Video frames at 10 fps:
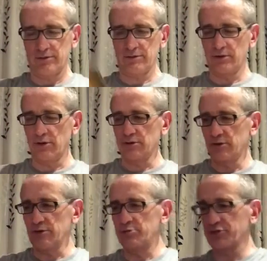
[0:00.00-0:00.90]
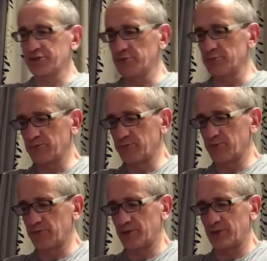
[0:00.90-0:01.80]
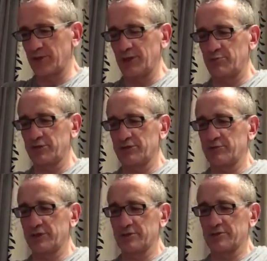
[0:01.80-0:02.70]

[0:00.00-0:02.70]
Oh no, you put them here.